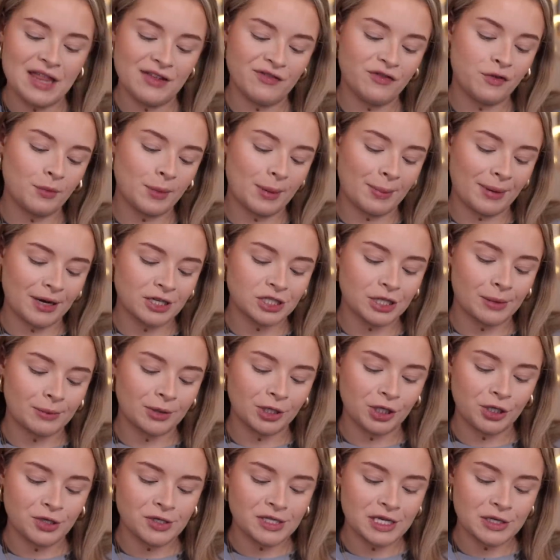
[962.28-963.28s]
And then for my blush, I'm
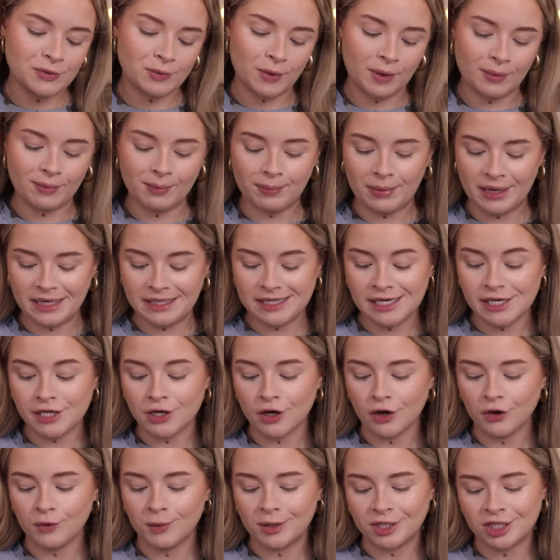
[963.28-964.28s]
going to use this one by
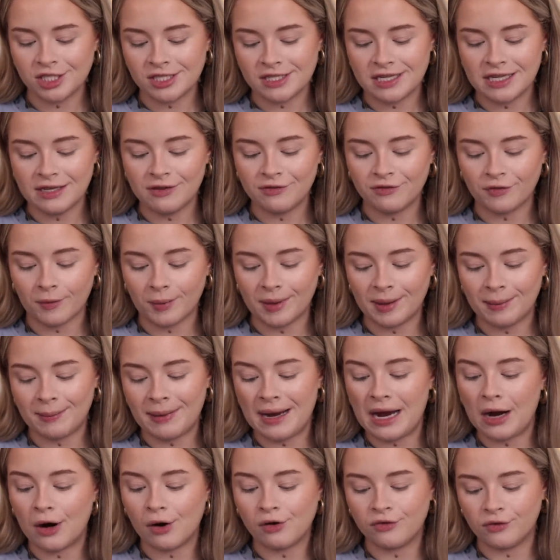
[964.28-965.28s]
Kiko, which is the from the
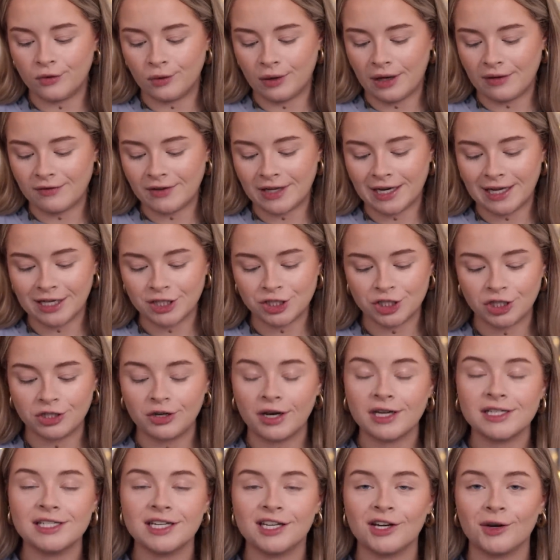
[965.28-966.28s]
Powerful Love collection.
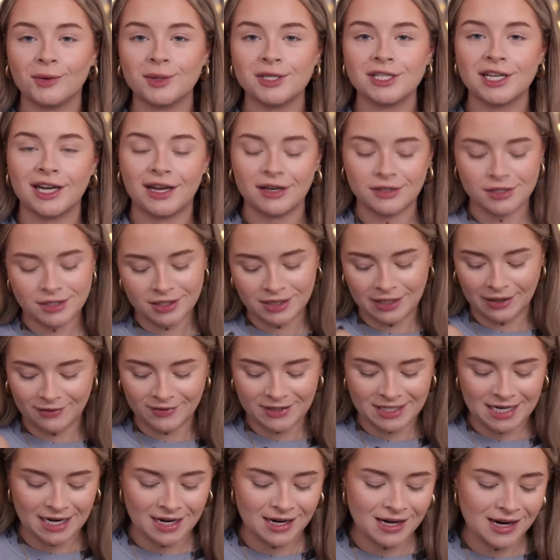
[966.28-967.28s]
I did go into London the
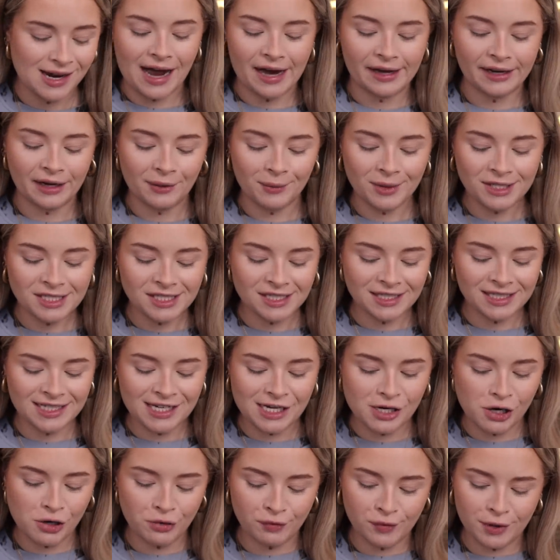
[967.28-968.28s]
other day, and I went to the
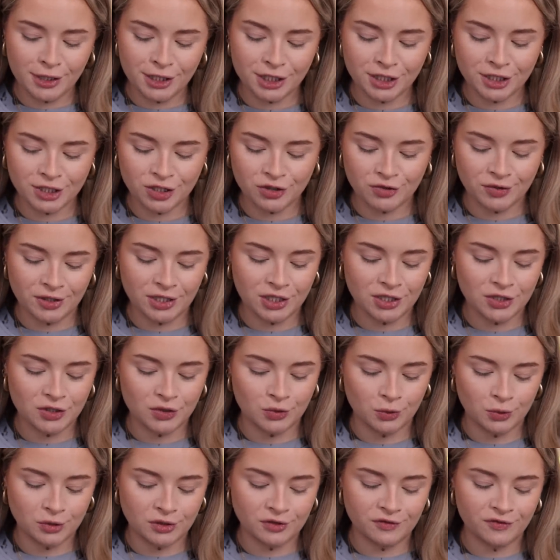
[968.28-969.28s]
Kiko Regent Street
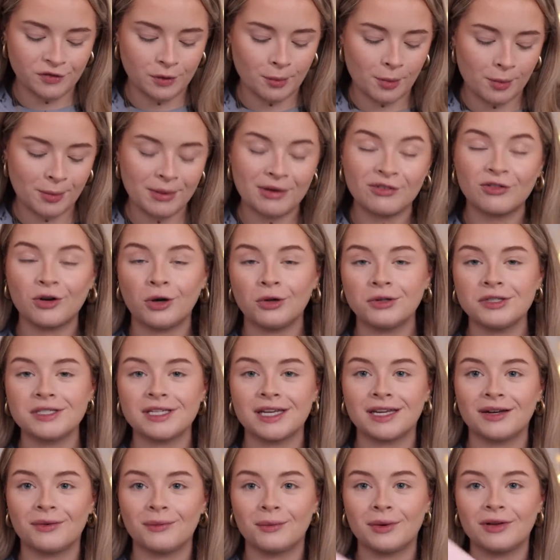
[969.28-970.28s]
store to film a bit of
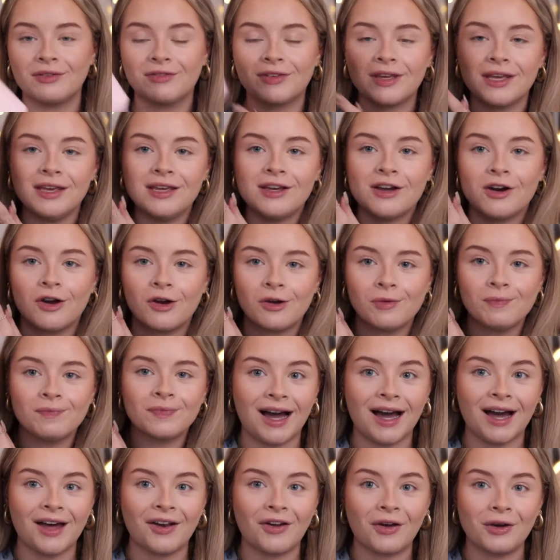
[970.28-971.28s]
content with Kiko,
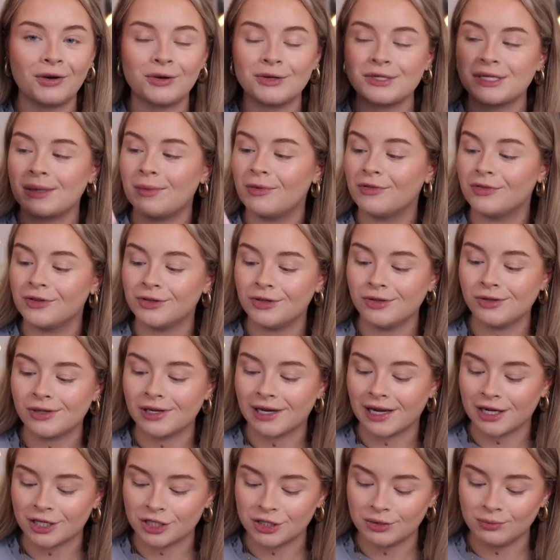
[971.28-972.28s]
and I got some of the new
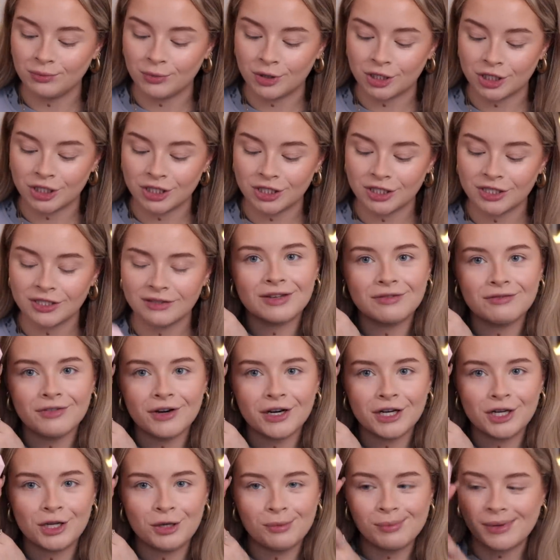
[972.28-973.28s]
collection, which,
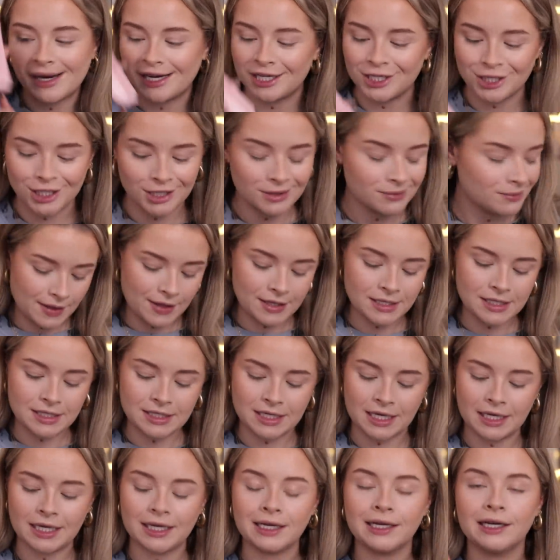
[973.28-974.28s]
very cute packaging. And this
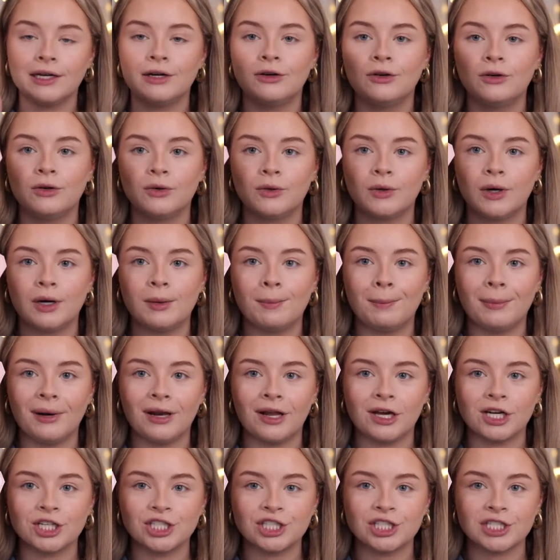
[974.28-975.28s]
is like a little
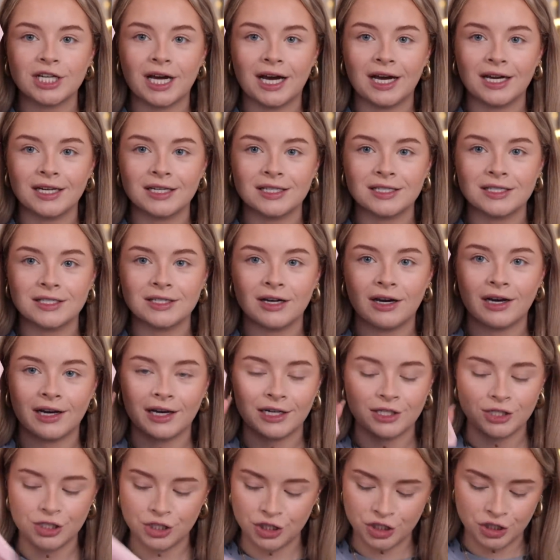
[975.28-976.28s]
blush and
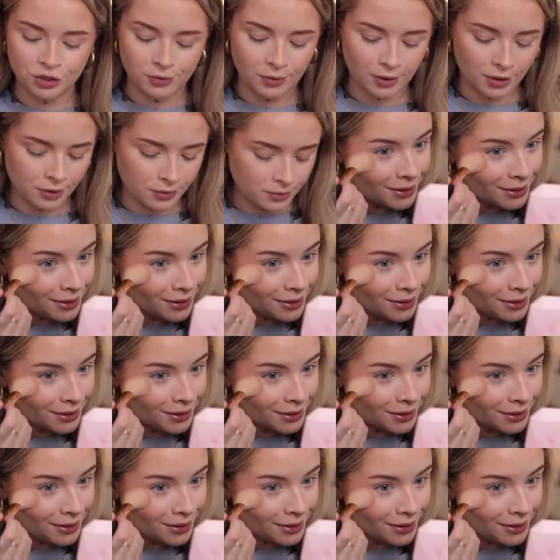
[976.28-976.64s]
highlighter duo.